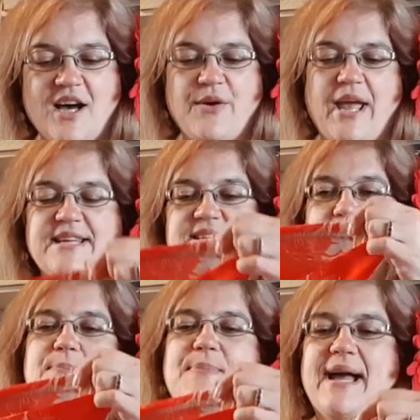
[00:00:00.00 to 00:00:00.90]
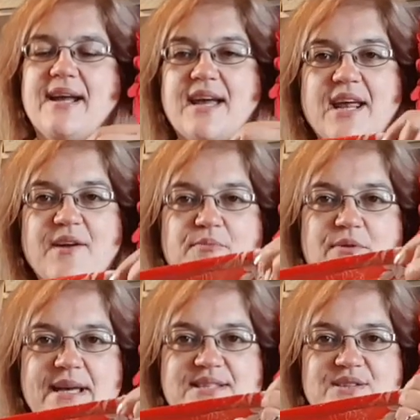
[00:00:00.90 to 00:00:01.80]
Okay, so I'm back and I've
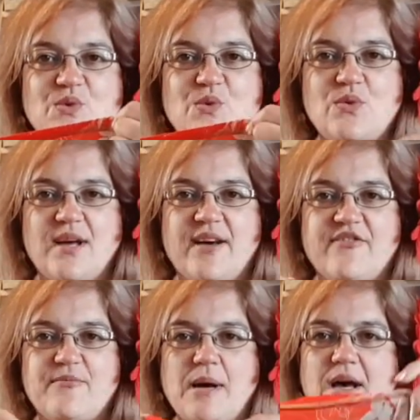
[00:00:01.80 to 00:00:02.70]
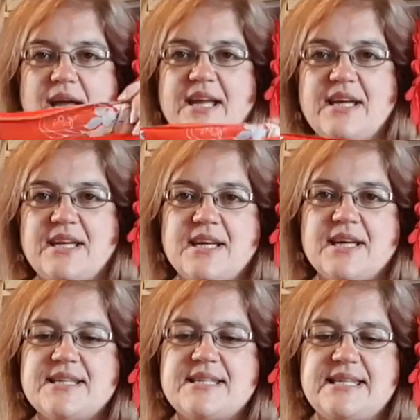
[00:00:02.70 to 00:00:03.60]
pressed all of my
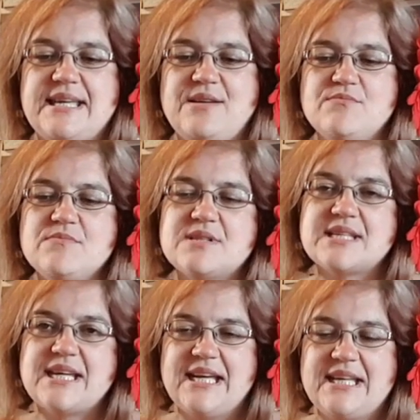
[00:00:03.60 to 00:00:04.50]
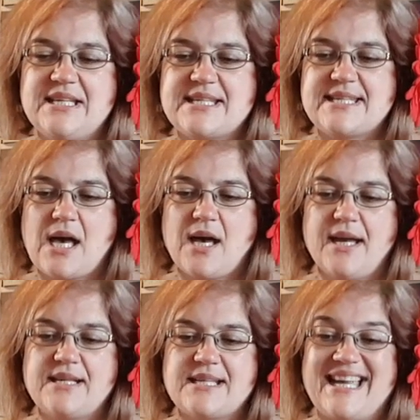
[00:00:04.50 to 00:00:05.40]
seams
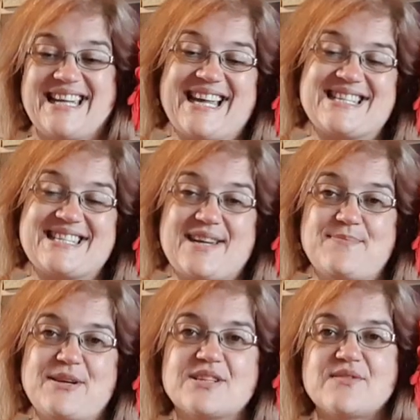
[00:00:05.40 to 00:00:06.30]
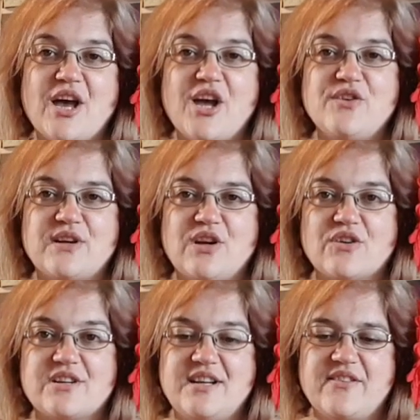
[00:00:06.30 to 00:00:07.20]
inside, and as I said, because I've
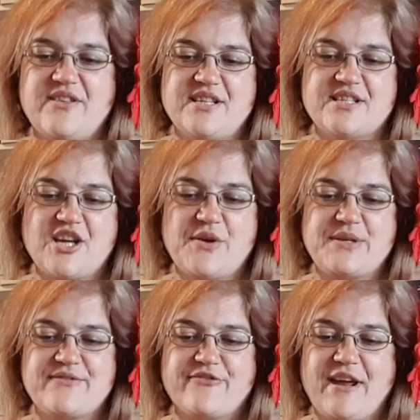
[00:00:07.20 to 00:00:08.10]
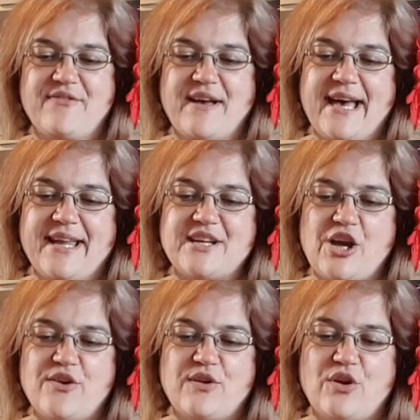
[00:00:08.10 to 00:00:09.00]
overlocked, nothing's going to fray. If I hadn't
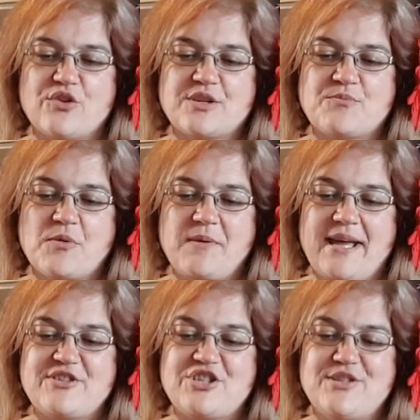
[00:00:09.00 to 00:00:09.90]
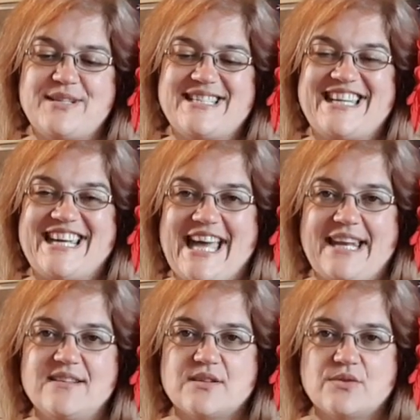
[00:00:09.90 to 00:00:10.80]
overlocked, I'd probably have to do it
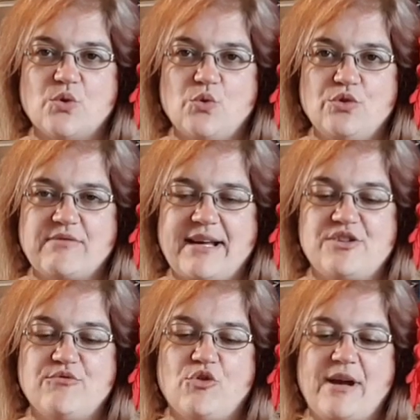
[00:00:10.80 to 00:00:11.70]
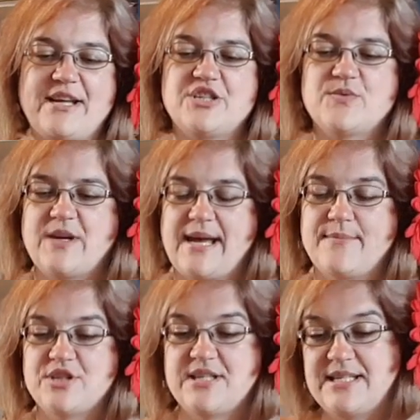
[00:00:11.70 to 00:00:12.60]
again so that all the raw edges were
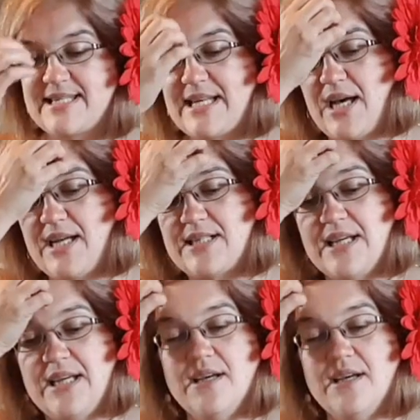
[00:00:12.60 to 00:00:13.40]
captured inside.